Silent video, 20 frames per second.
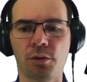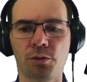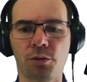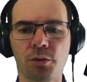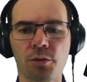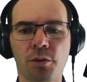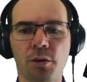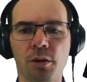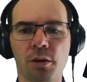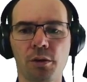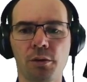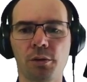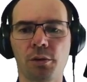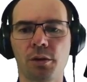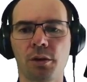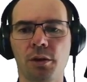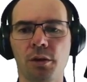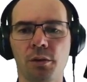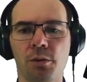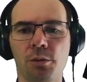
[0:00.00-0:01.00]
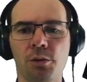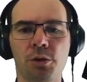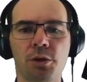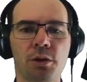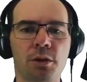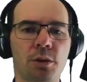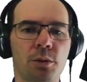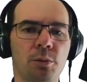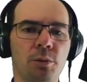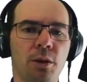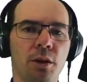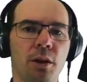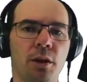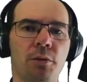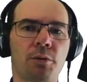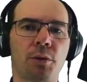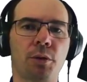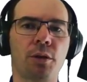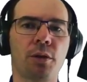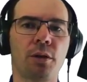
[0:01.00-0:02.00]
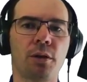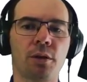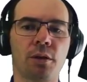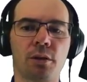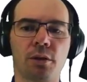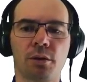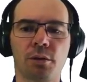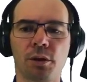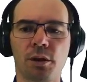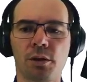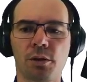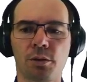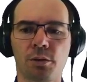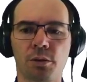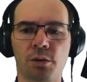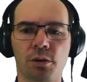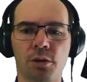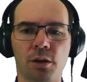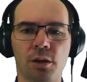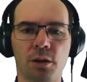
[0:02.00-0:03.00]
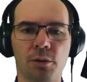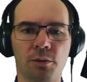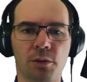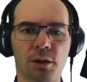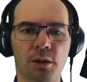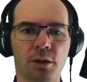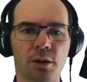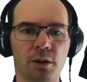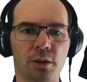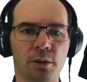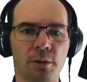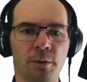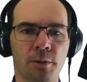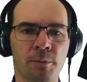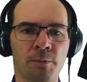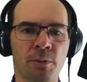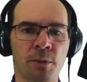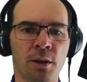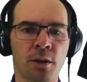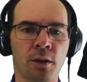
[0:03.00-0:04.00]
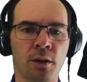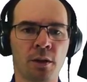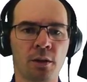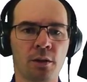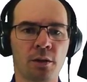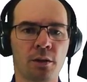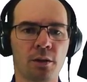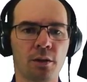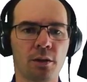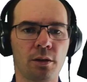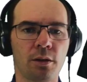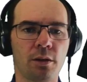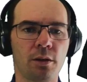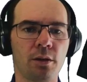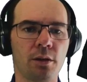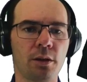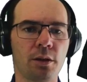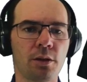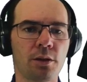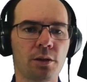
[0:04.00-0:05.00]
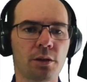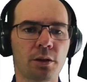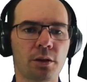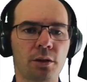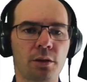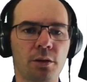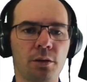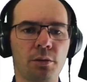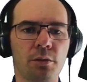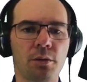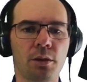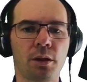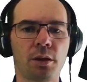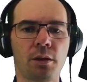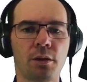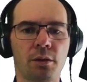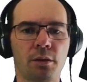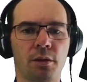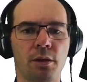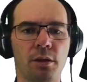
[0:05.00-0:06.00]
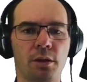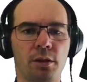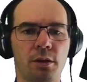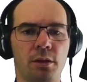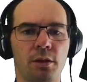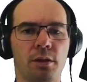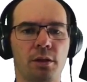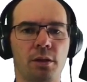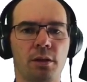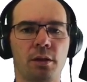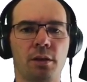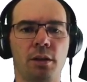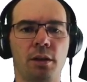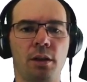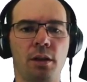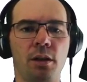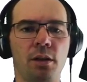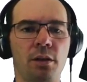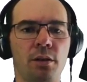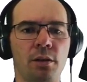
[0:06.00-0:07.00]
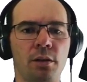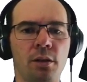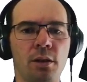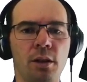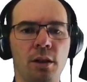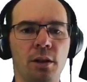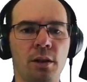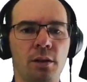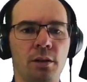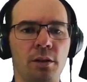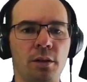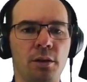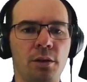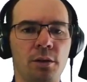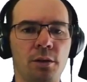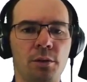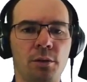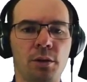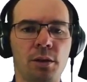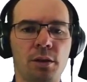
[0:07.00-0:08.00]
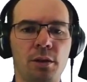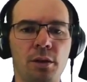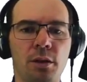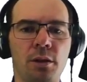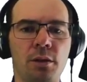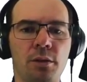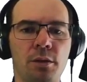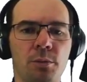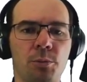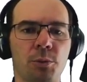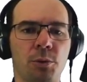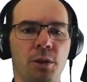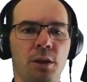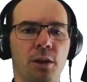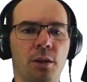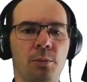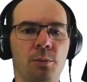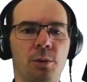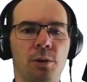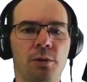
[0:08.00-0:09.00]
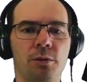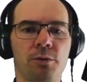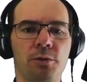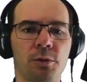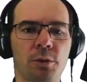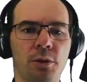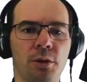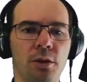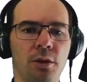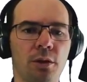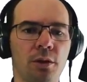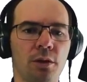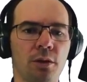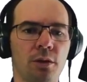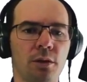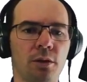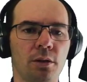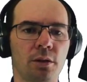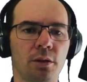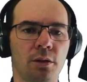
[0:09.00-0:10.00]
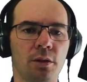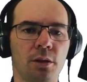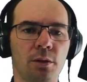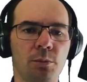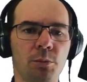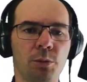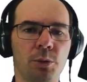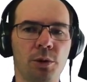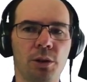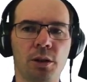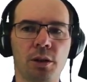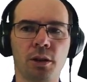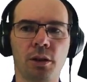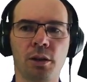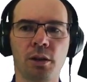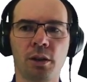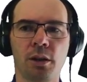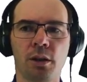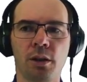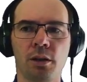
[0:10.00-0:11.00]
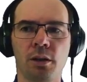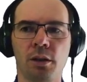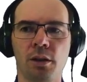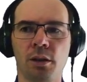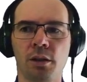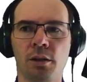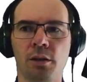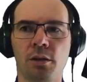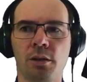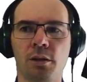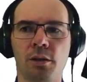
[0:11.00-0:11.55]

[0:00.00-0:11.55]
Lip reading: true solutions whatever the grid search gives us. Let's start coding this here. The standard preamble for the NumPy and